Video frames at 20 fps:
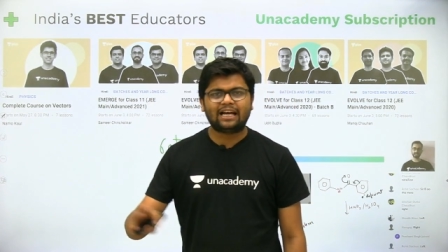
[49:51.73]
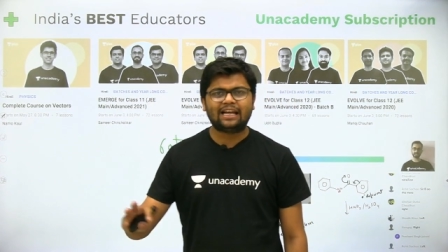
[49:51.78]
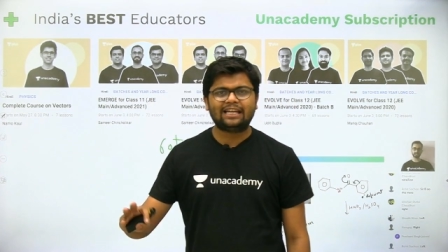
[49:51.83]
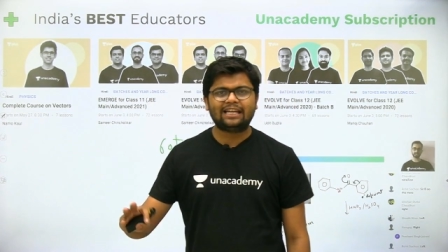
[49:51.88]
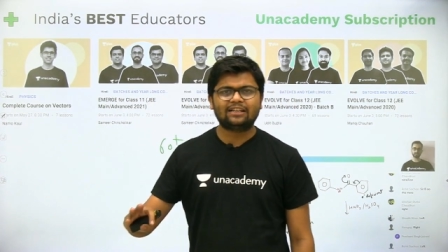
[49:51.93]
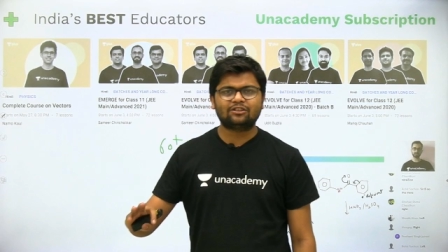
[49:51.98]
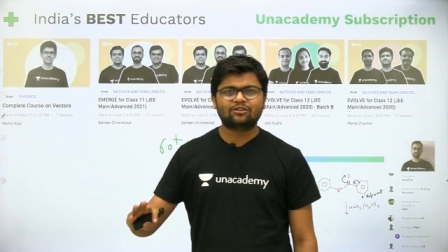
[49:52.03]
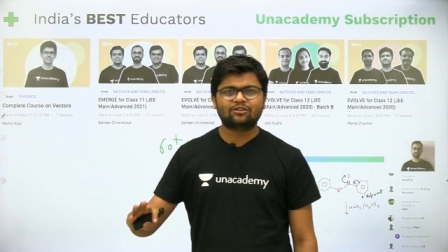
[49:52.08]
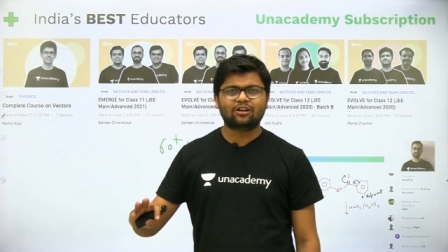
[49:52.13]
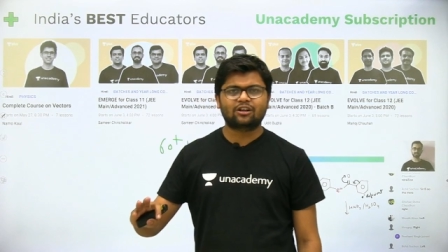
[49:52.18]

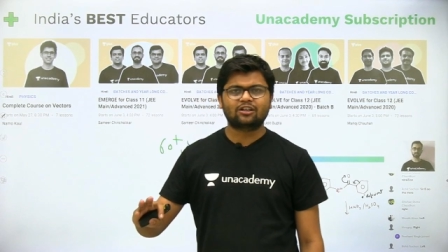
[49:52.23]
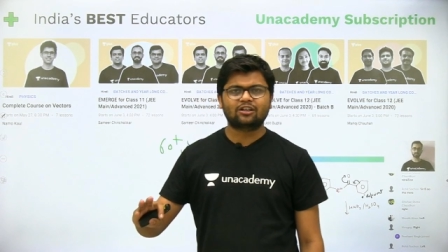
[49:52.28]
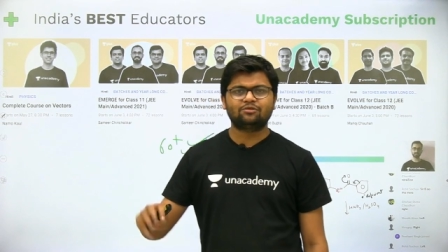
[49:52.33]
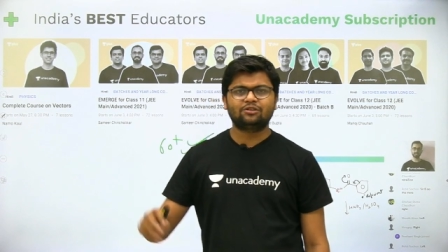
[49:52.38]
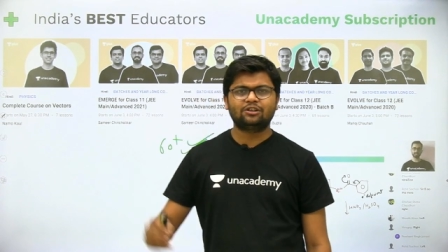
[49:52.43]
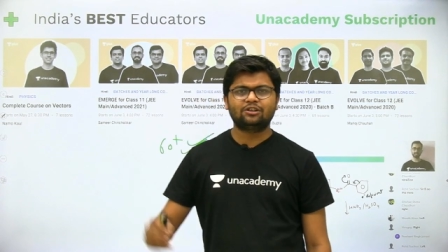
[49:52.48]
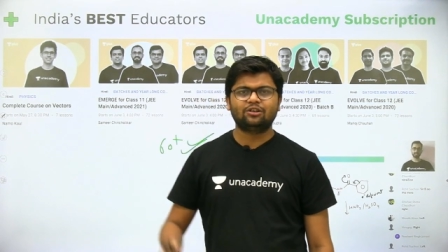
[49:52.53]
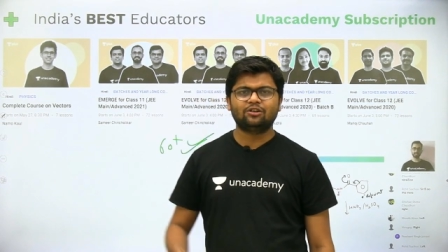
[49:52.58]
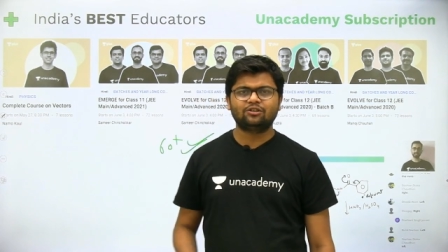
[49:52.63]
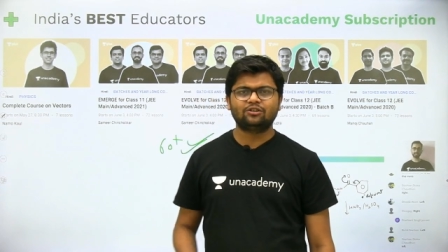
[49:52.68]
any educator's
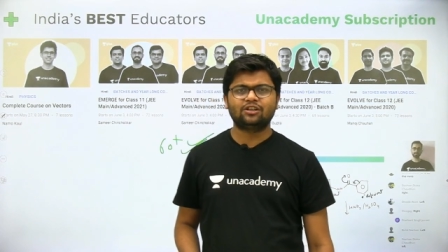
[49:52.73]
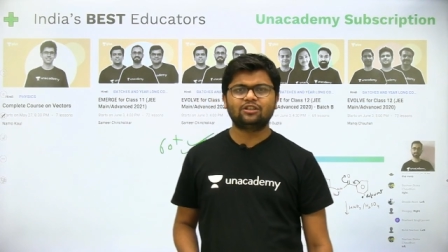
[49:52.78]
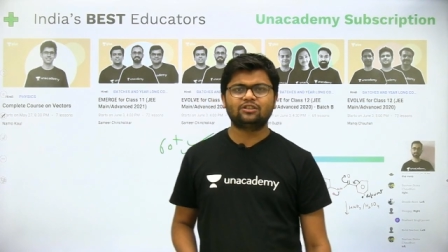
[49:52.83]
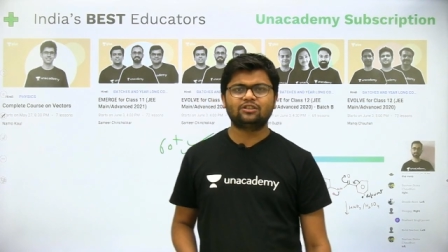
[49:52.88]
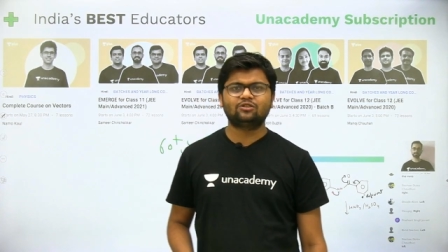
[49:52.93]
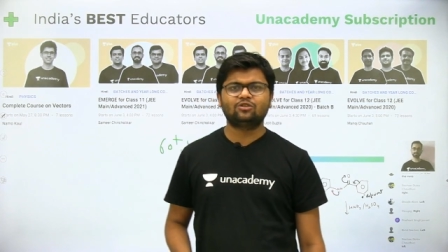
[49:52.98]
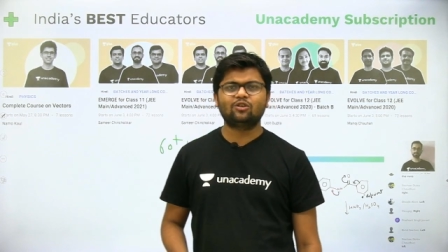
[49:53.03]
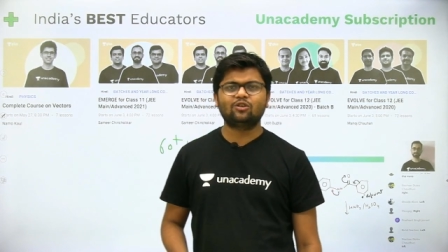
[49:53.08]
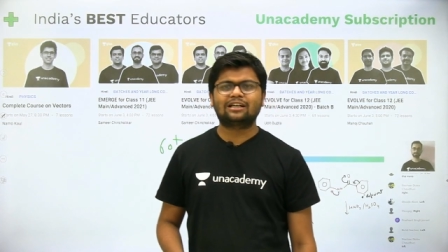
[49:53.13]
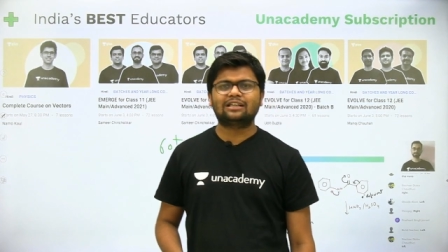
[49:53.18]
video. There
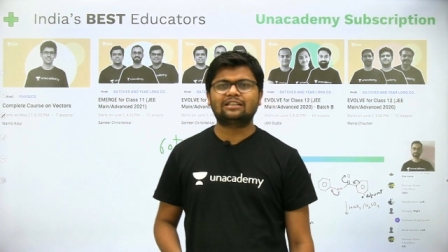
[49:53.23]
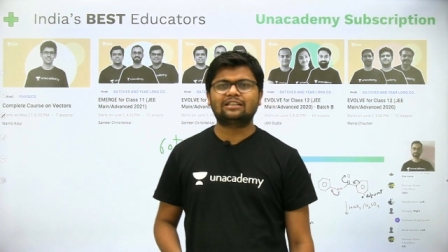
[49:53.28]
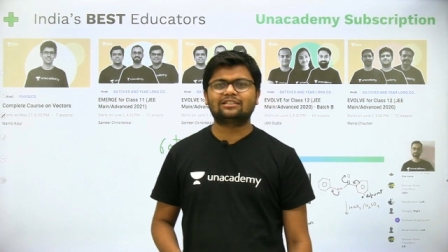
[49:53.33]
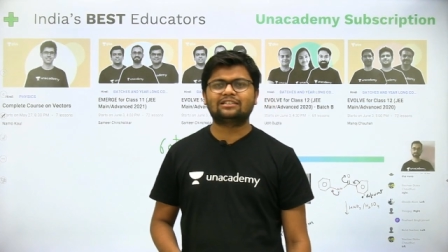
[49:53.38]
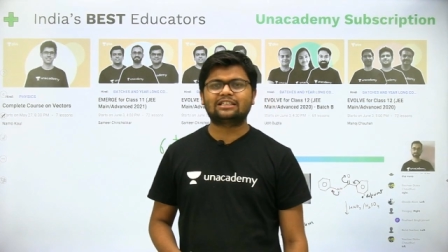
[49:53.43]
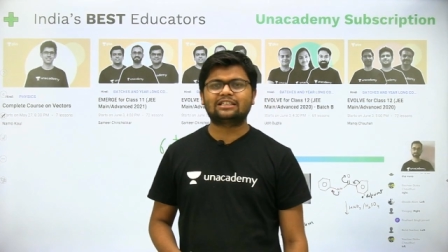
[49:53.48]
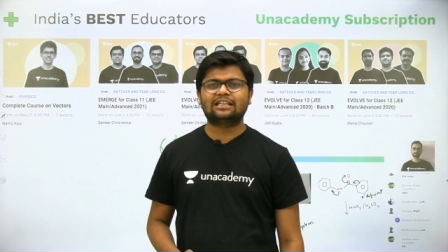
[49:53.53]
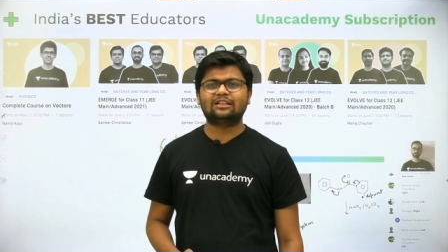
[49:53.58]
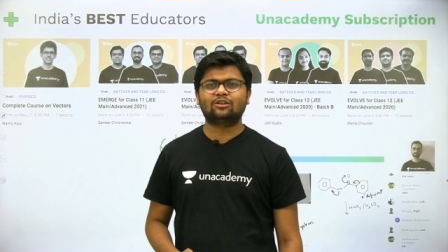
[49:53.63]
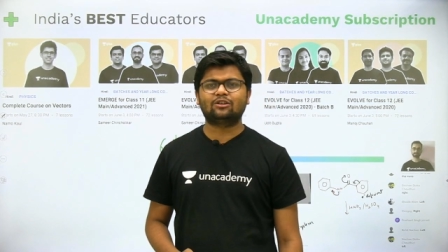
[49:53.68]
is no
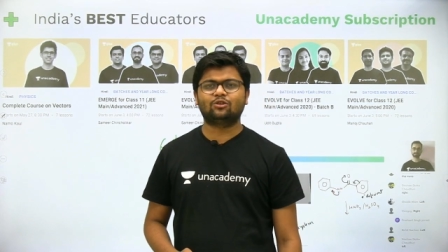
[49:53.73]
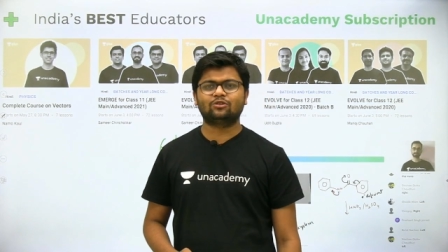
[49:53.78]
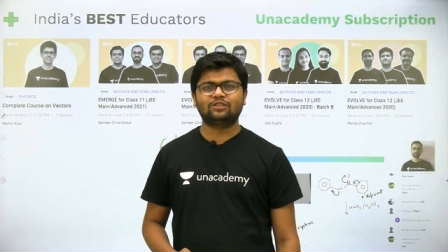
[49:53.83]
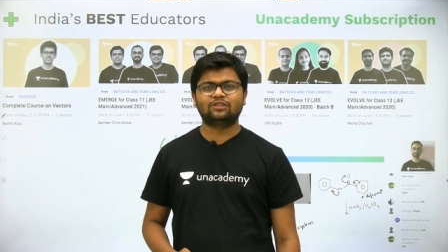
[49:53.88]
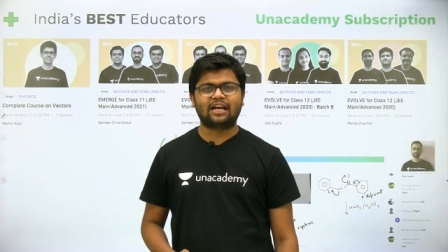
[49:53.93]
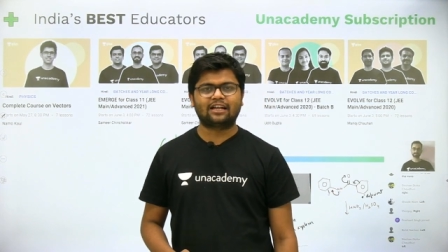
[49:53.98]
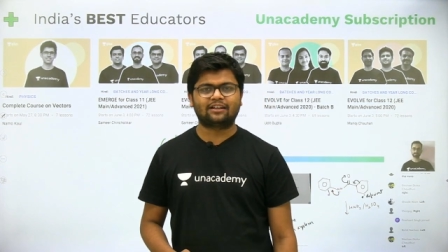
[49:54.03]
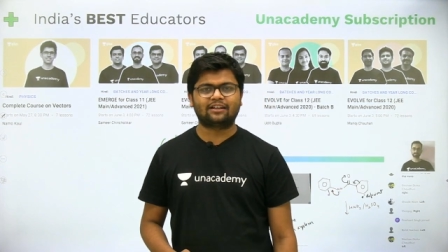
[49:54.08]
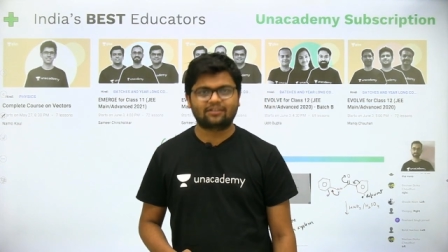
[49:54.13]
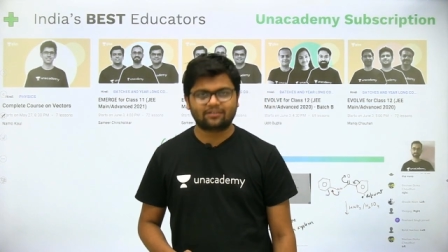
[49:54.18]
constraint on
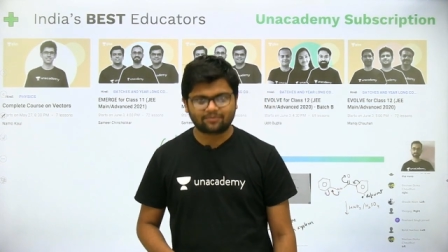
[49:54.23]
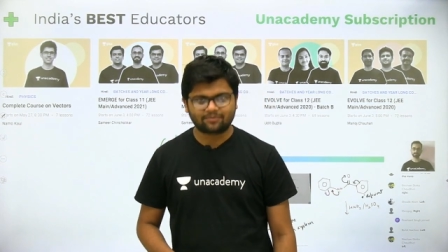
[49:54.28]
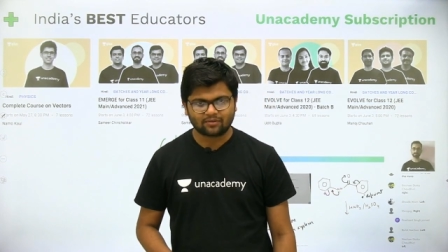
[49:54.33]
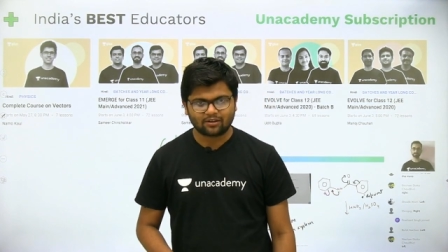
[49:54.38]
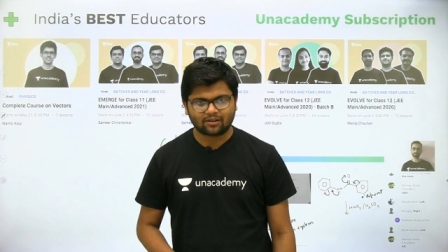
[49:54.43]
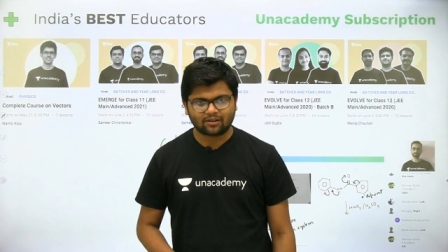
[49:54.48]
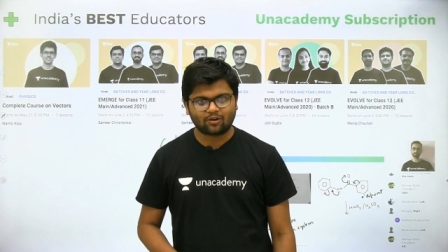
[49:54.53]
that.